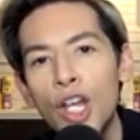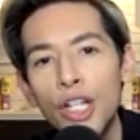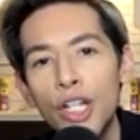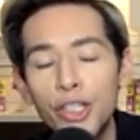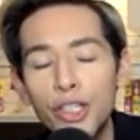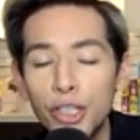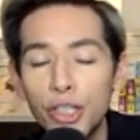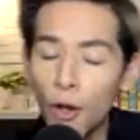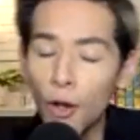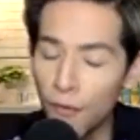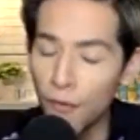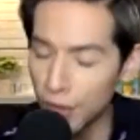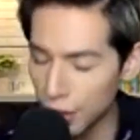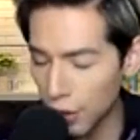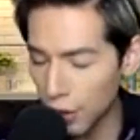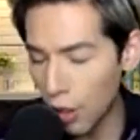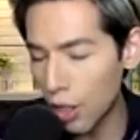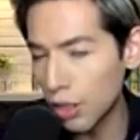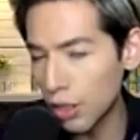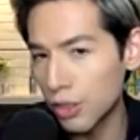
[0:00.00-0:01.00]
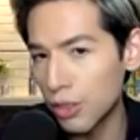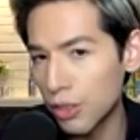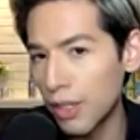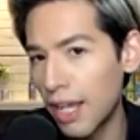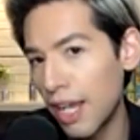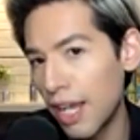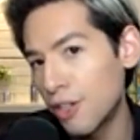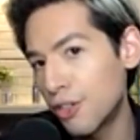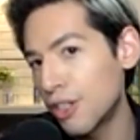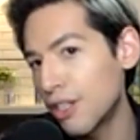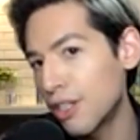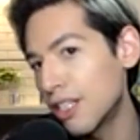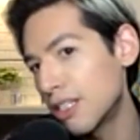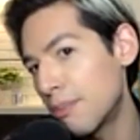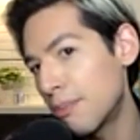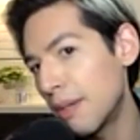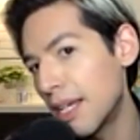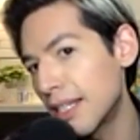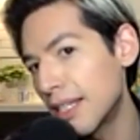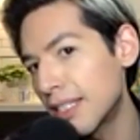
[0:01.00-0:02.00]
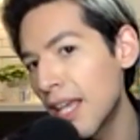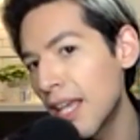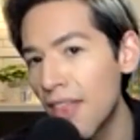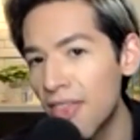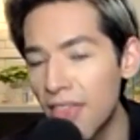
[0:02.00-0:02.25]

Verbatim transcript: show physical altercations because